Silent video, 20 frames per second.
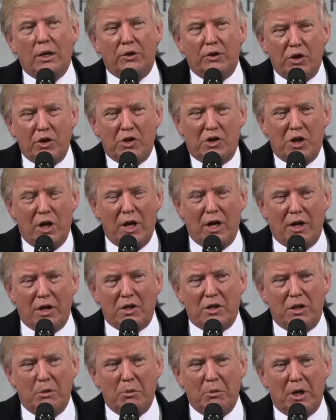
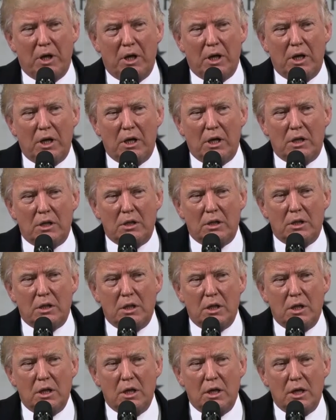dishonest the media is.
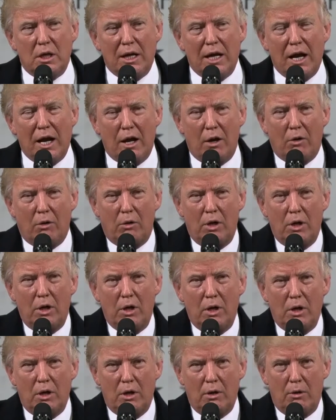Now,
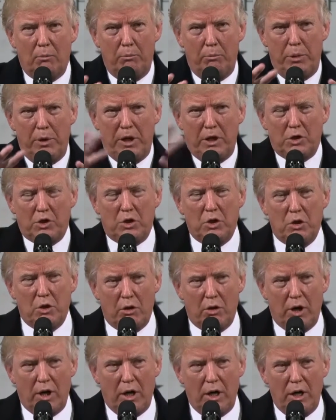big
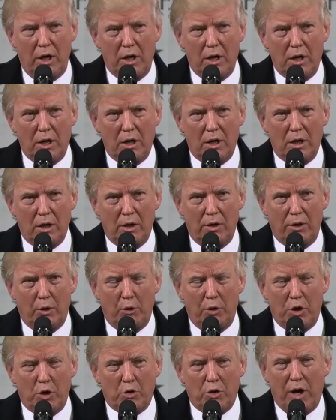story, the
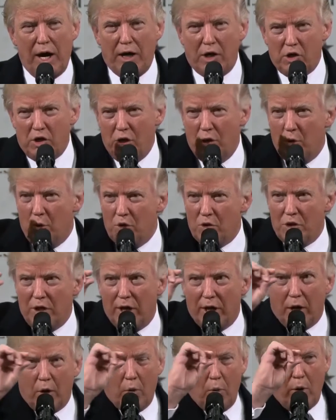retraction was
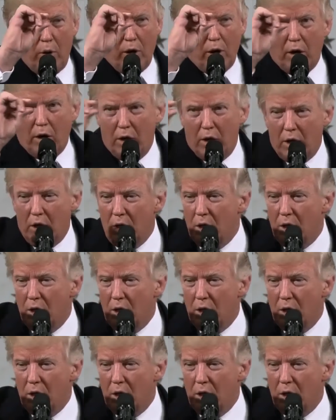like where?